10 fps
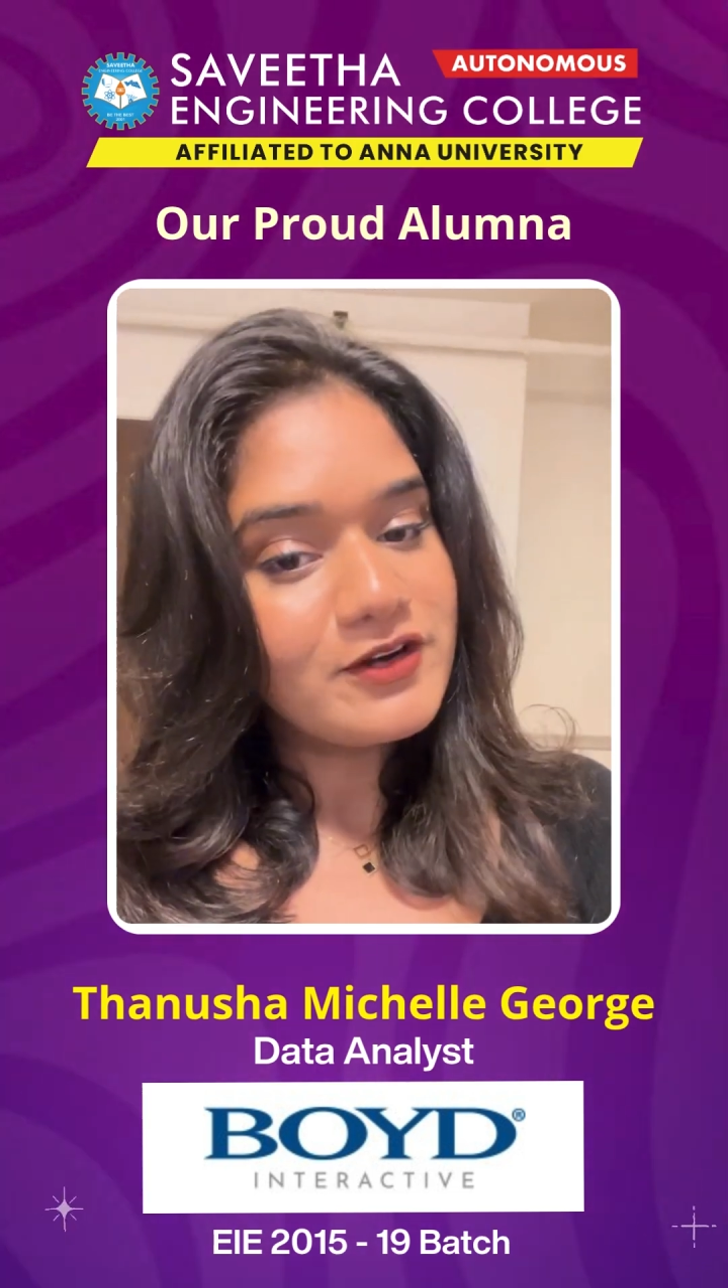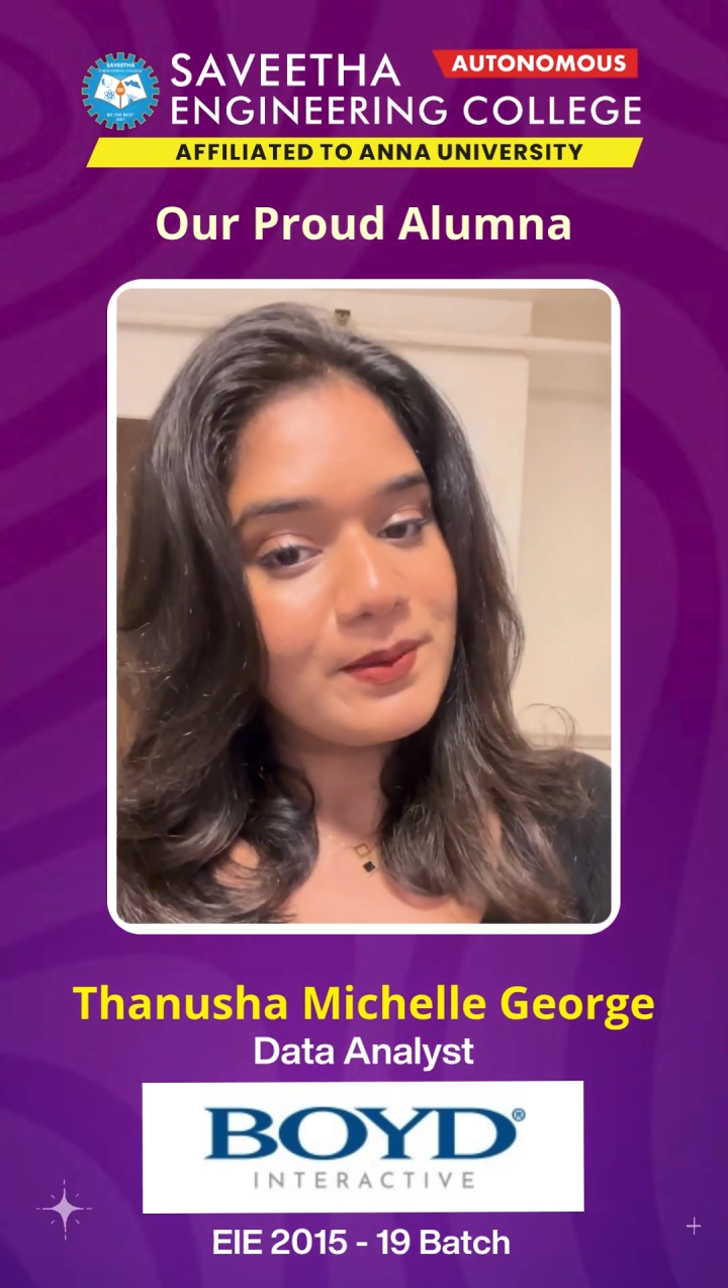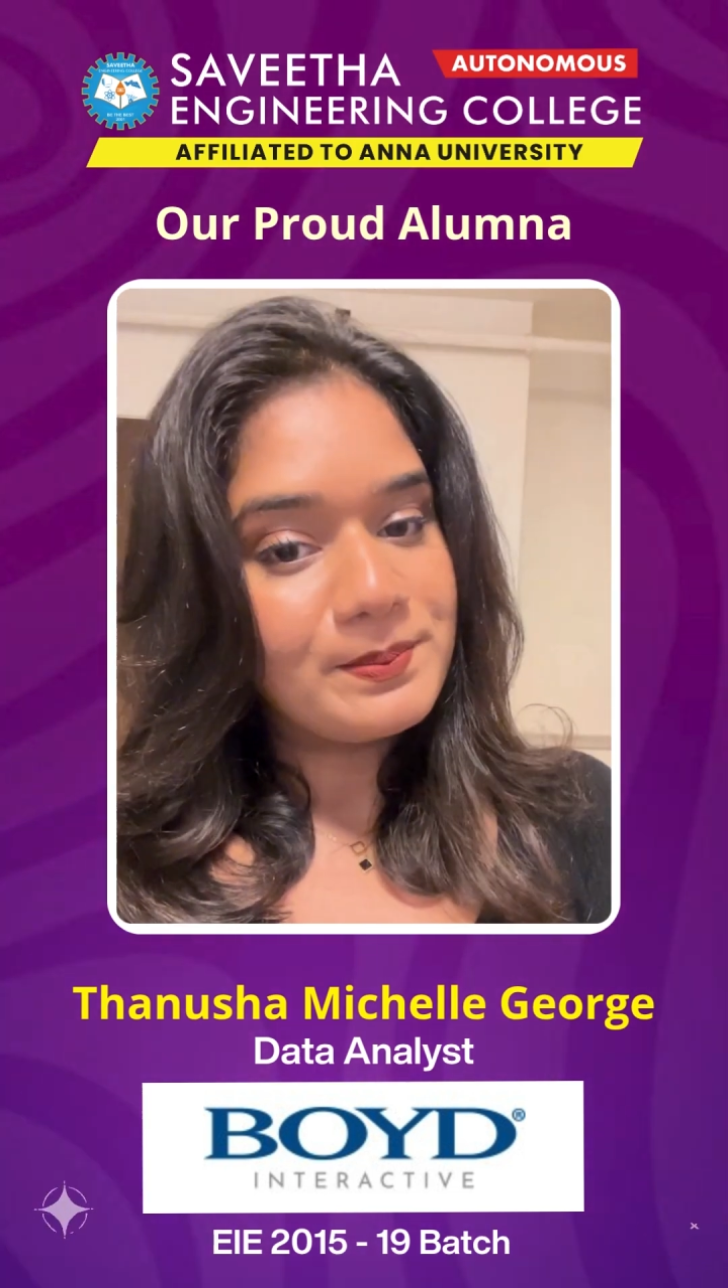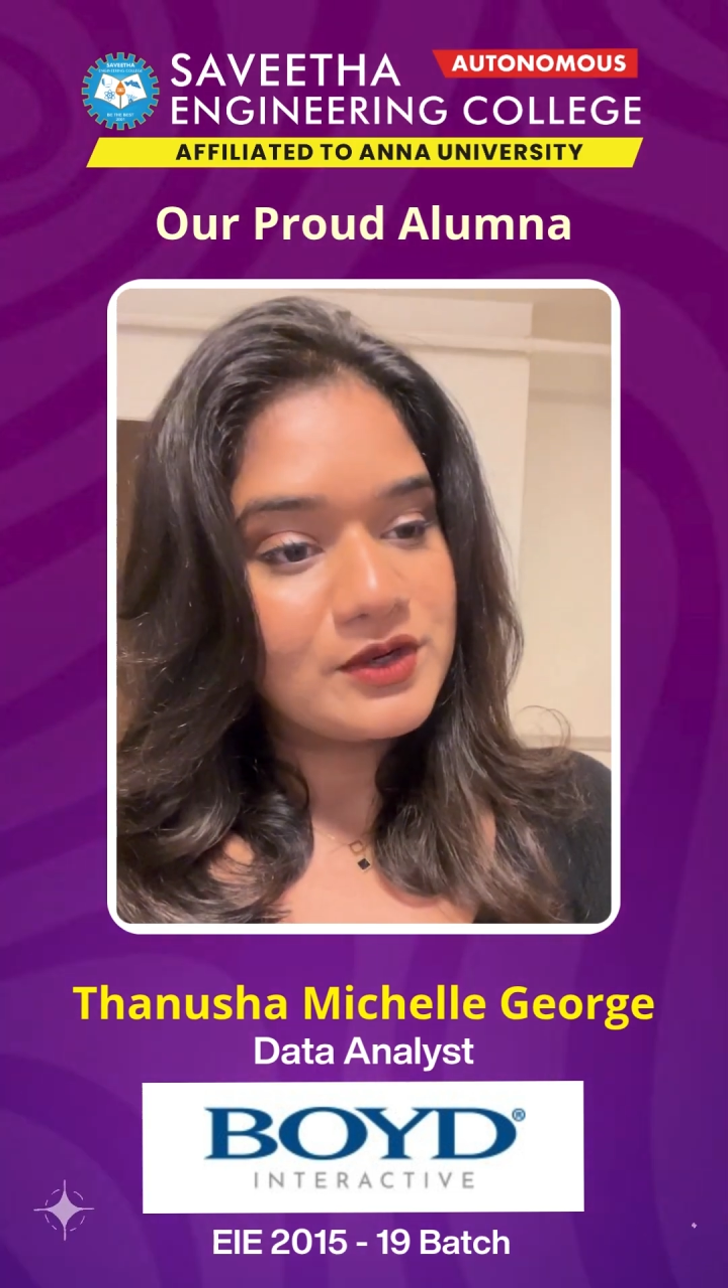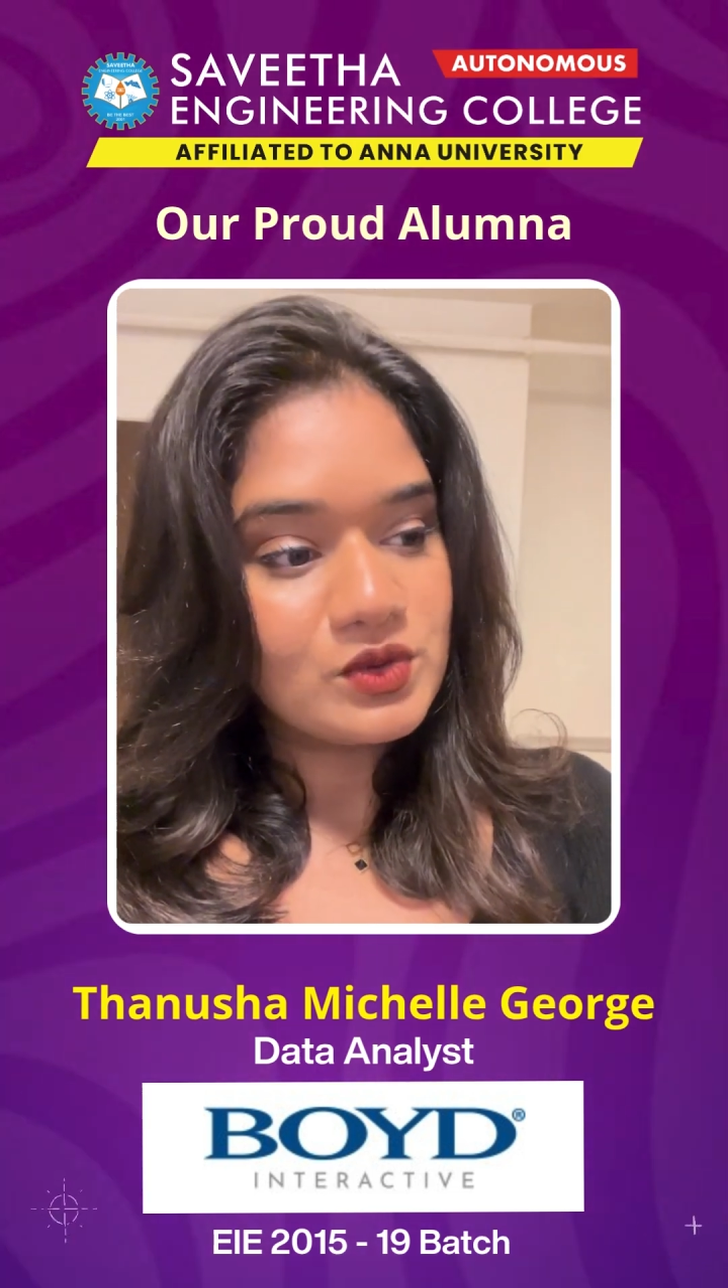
from